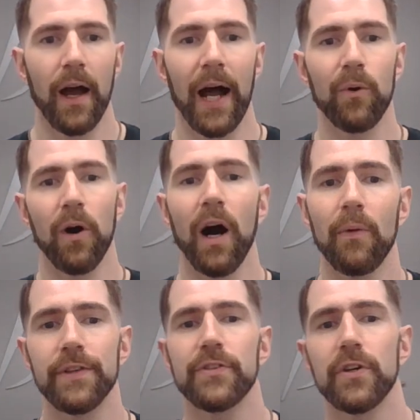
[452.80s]
I will
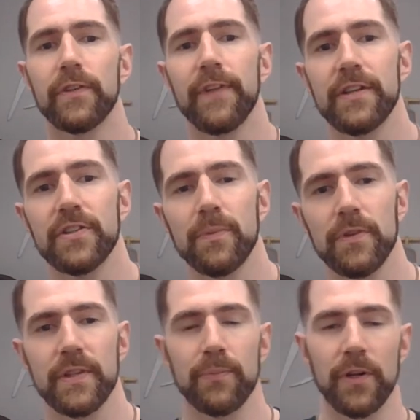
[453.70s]
always cook
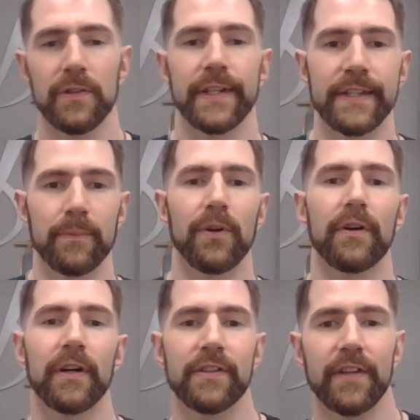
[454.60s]
vegetables and proteins in
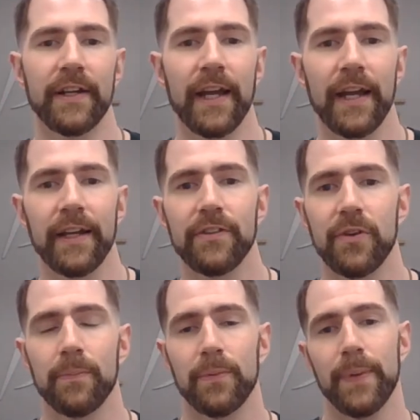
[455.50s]
bulk on Sunday, so
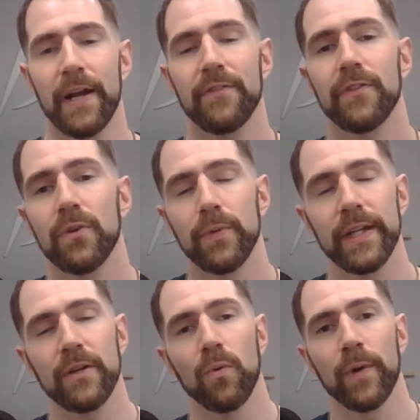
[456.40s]
I'm prepared for the
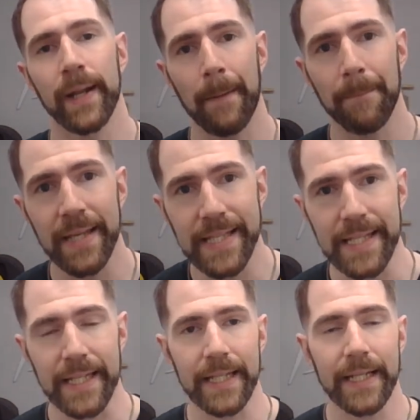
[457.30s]
week when I'm
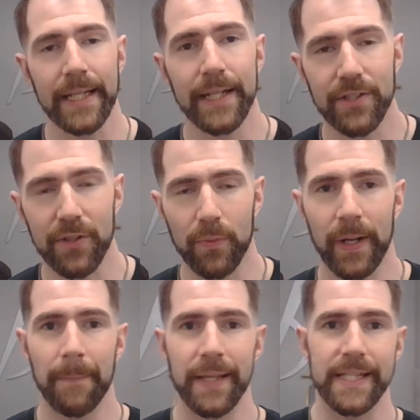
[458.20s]
busy. So when
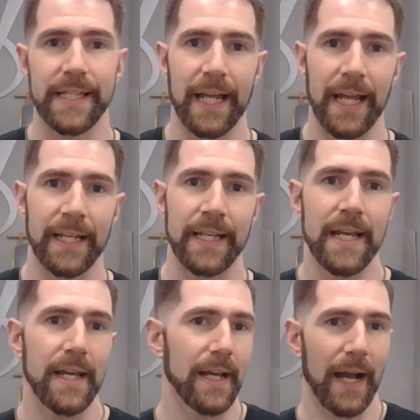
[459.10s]
I'm busy and
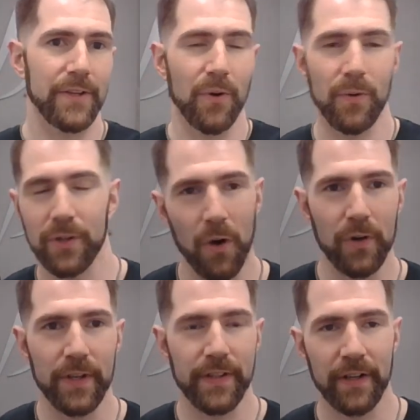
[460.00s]
I don't go
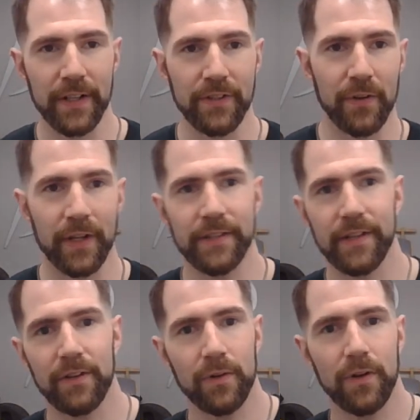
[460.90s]
to Dunkin' Donuts,
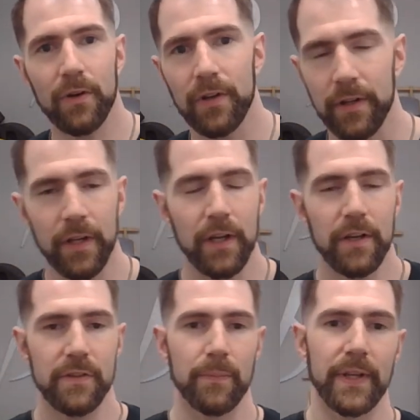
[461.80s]
I don't go to
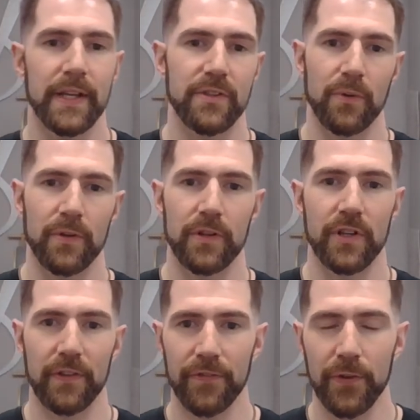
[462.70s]
some place to order
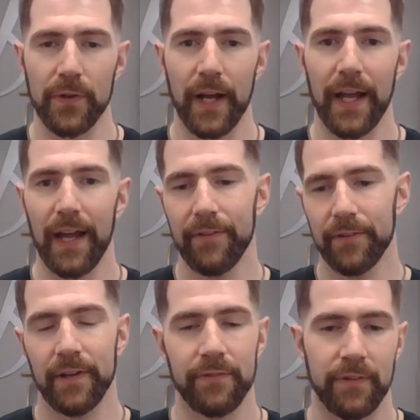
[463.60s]
junk food, I have it
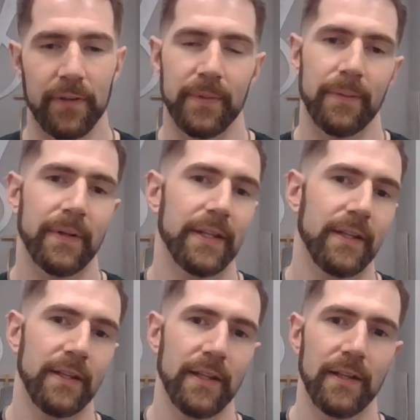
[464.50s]
right in front of me. I'm going to
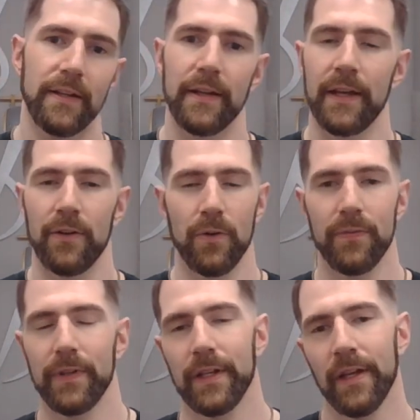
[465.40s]
eat it, and
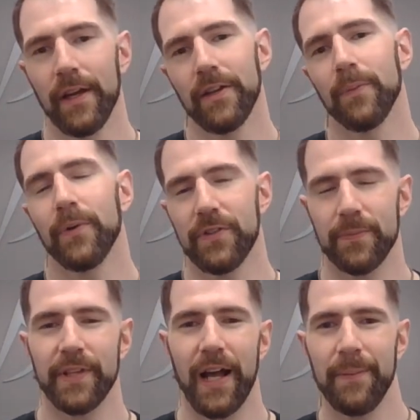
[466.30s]
hopefully you put
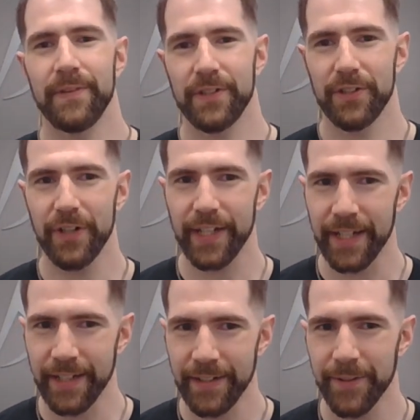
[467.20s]
some time into
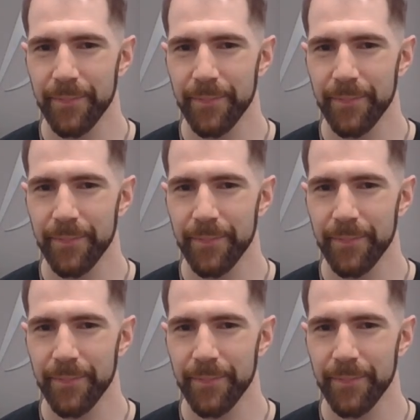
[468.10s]
cooking